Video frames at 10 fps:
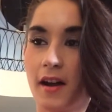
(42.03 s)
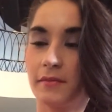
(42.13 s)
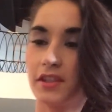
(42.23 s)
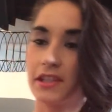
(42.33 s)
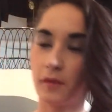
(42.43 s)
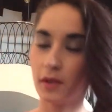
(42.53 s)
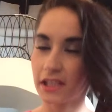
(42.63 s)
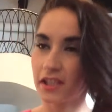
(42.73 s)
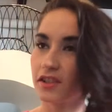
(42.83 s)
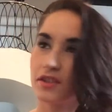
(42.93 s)
She's
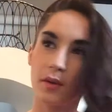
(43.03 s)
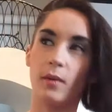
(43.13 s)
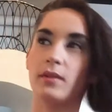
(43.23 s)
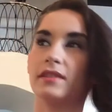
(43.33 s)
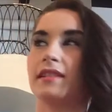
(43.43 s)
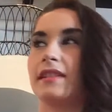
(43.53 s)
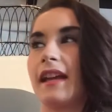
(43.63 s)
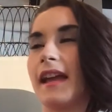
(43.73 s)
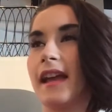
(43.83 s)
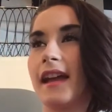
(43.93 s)
14 years old,
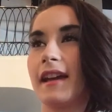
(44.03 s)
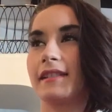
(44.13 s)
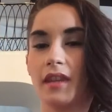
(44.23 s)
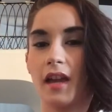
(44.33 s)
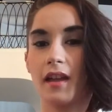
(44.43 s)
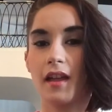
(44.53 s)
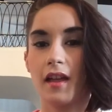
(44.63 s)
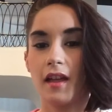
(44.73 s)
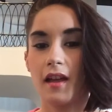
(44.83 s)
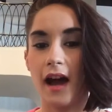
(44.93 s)
and
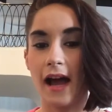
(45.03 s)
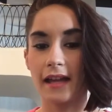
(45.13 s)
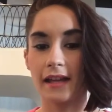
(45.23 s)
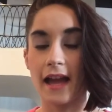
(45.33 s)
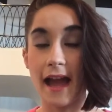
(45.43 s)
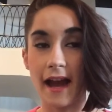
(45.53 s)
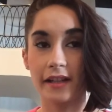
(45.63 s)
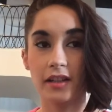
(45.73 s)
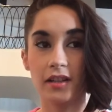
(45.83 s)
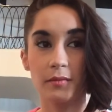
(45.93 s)
I had
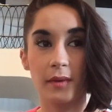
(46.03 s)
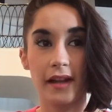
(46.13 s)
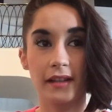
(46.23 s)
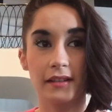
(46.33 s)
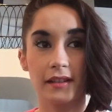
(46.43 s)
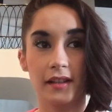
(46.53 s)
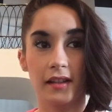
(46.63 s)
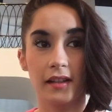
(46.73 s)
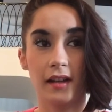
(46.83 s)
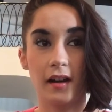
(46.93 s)
her when
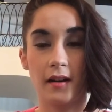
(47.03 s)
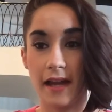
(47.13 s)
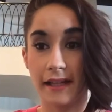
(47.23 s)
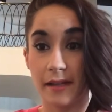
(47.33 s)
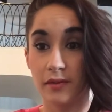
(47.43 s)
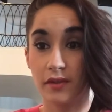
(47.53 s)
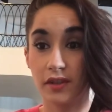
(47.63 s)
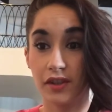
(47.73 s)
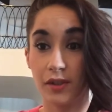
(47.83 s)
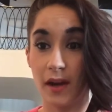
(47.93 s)
I came to
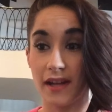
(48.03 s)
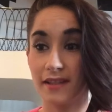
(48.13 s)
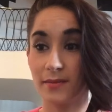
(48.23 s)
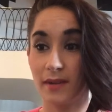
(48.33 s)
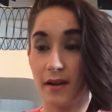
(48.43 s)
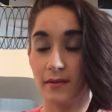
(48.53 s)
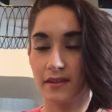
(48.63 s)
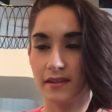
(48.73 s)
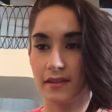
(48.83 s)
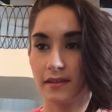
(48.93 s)
the U.S. when I
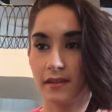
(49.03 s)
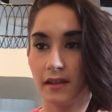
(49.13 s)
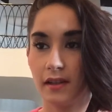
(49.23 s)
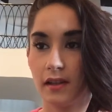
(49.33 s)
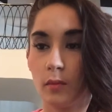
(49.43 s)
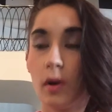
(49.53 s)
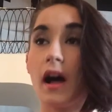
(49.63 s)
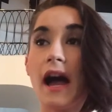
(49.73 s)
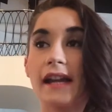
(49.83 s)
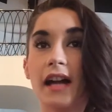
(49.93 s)
was,
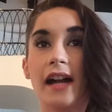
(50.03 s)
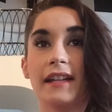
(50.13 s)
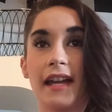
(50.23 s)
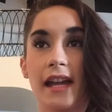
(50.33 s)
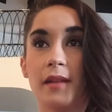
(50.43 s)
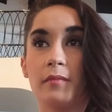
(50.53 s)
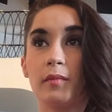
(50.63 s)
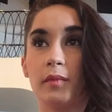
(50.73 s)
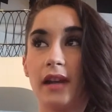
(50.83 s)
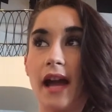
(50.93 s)
I
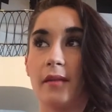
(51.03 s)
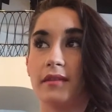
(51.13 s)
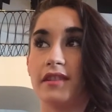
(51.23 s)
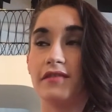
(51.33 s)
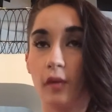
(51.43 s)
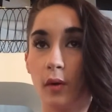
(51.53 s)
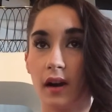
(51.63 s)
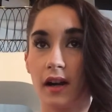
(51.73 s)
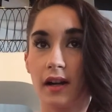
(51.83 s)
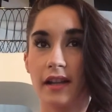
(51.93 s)
came when I was
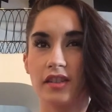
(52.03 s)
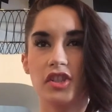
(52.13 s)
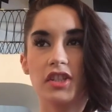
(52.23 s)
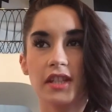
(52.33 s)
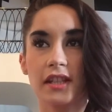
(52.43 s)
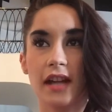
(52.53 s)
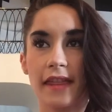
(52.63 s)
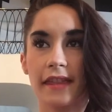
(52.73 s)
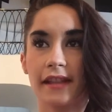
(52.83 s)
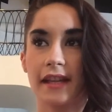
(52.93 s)
4, and she, I
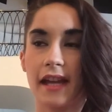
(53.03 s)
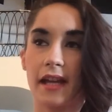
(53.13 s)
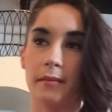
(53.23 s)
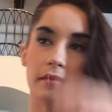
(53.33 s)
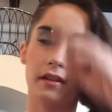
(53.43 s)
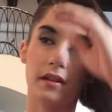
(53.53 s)
think, came,